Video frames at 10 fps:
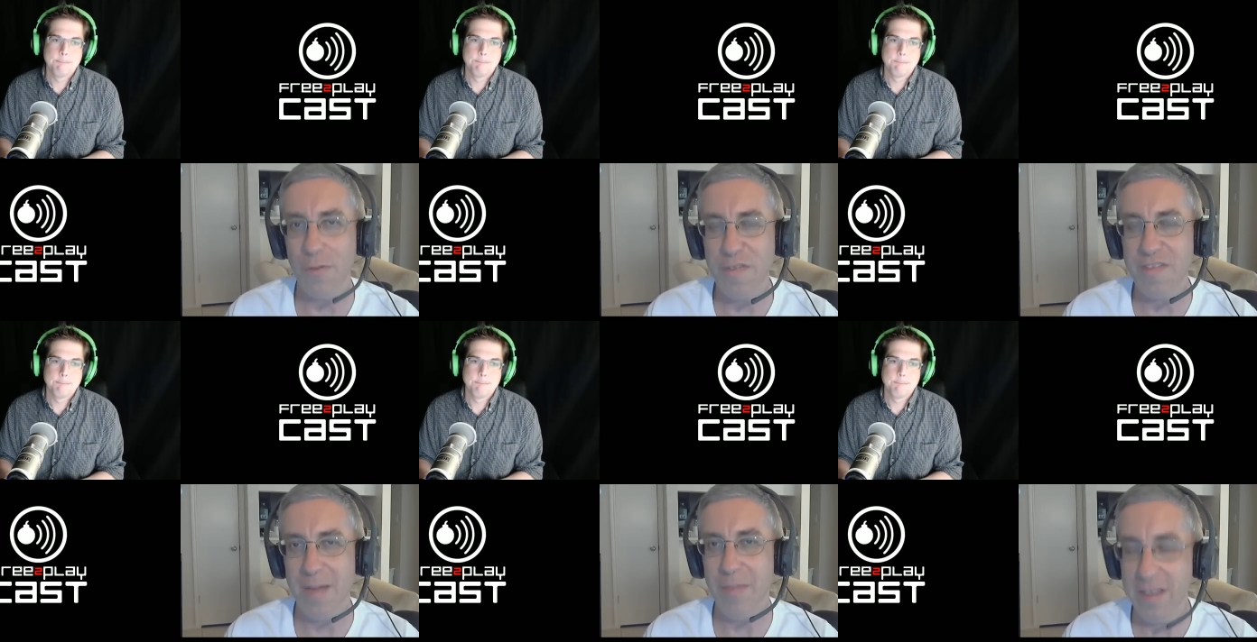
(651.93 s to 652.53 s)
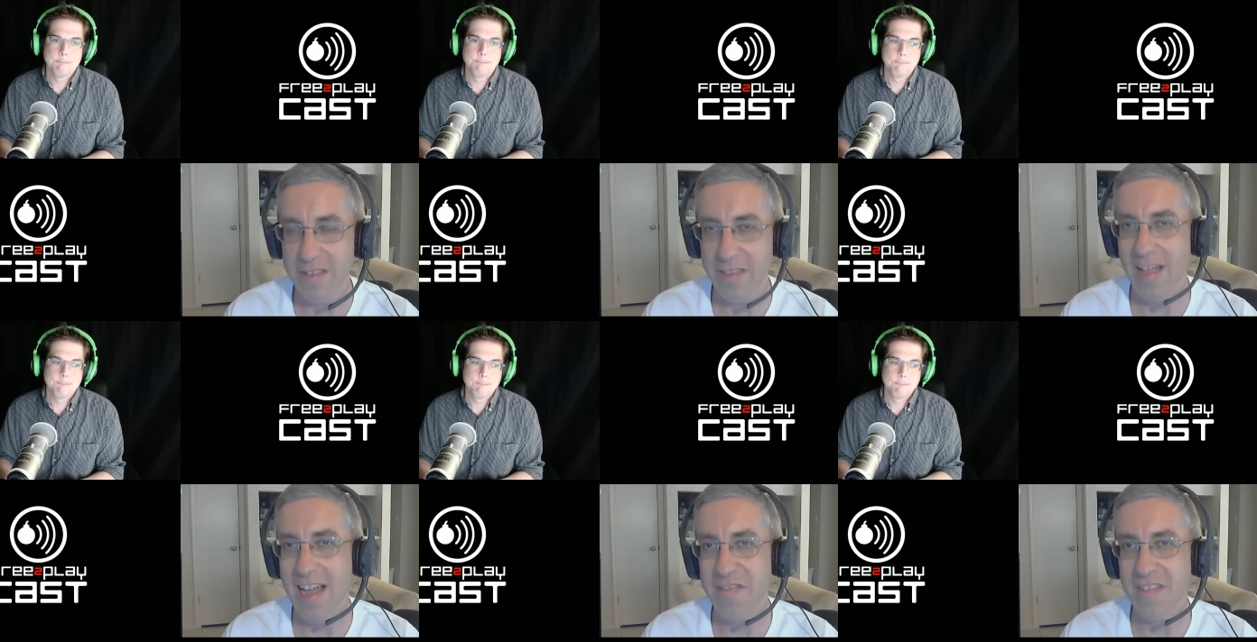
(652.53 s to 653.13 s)
Speaker 1: this time than it did
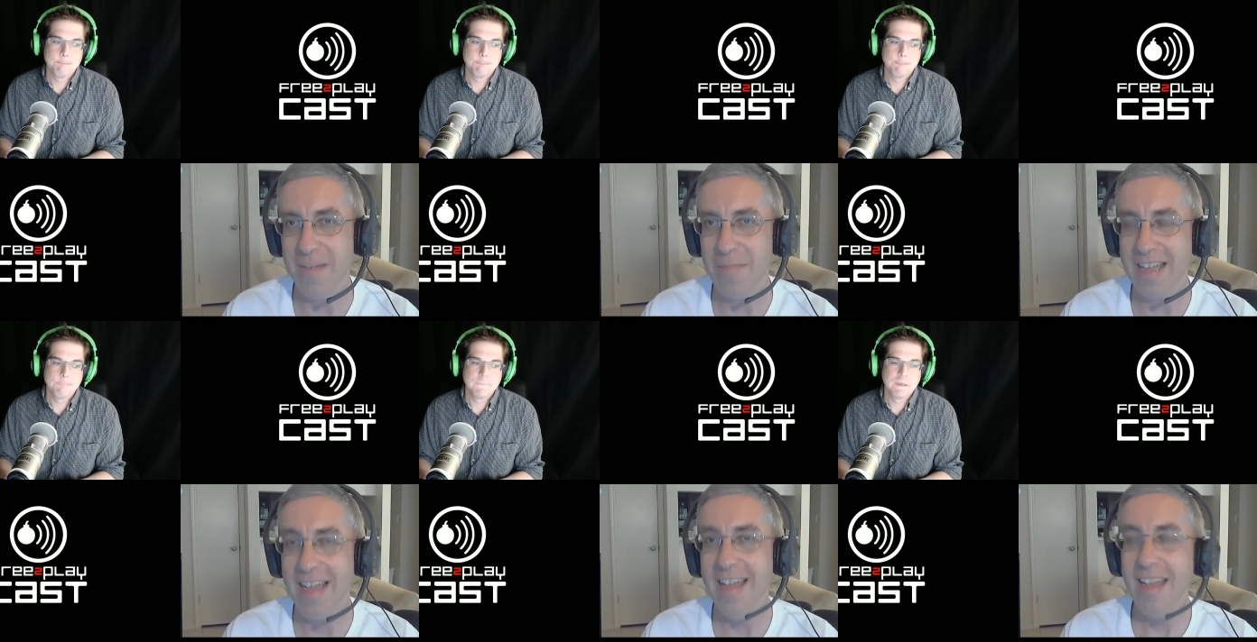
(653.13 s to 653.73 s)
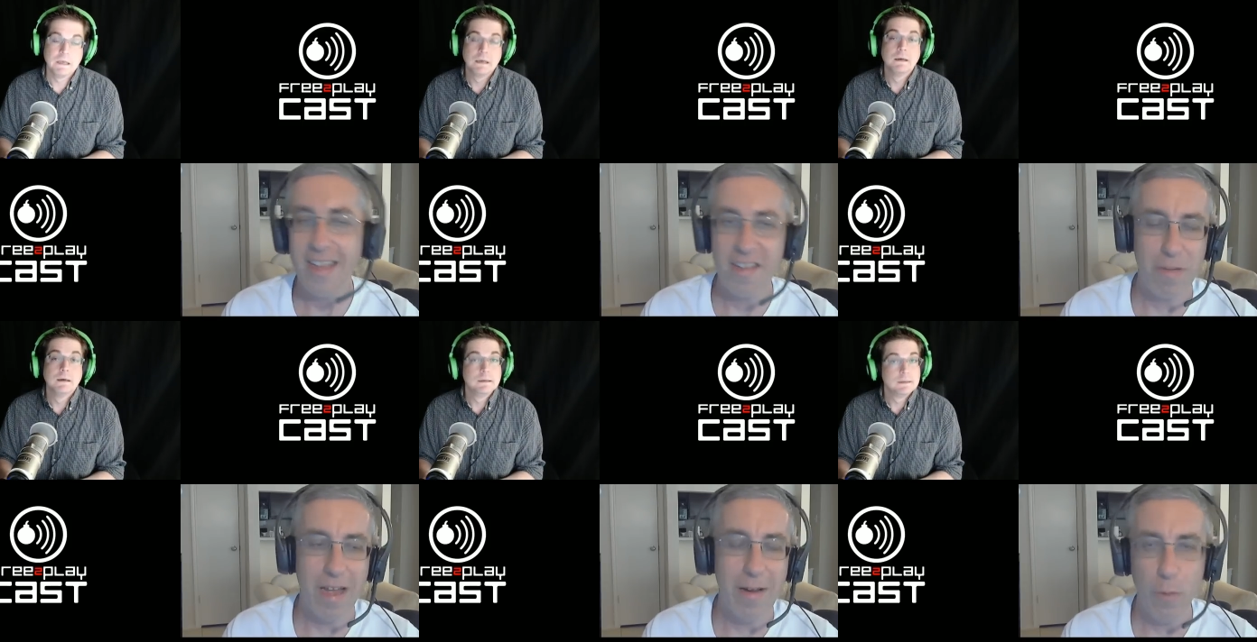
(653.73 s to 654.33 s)
last time? Like, because
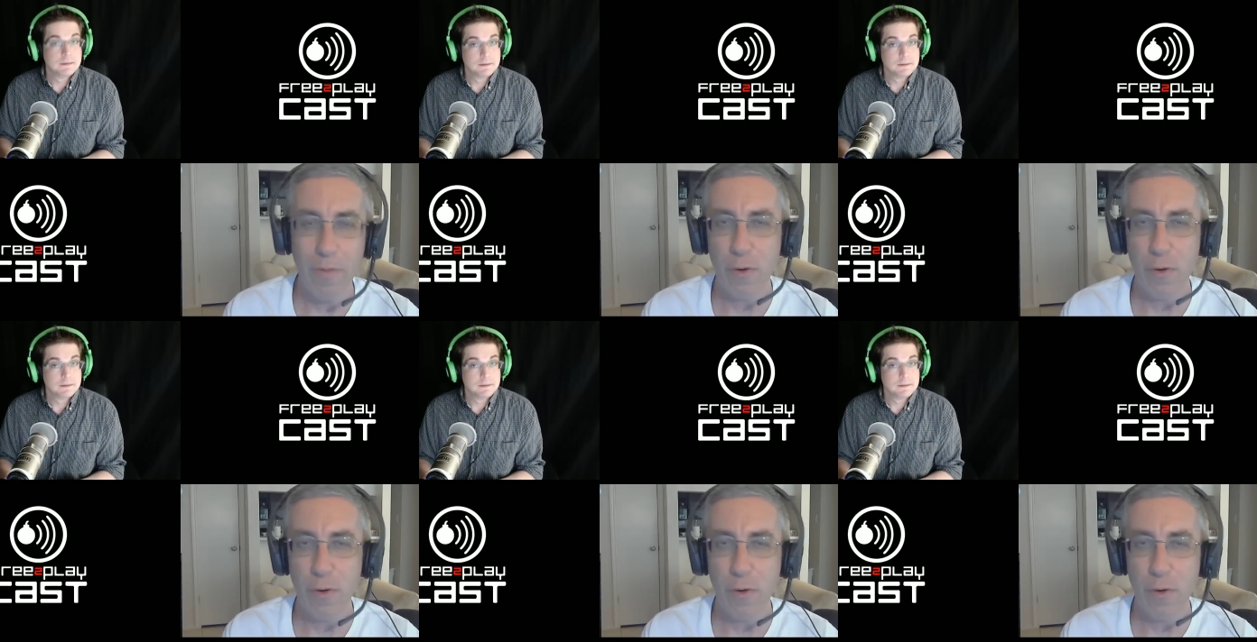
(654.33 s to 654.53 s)
I know we've heard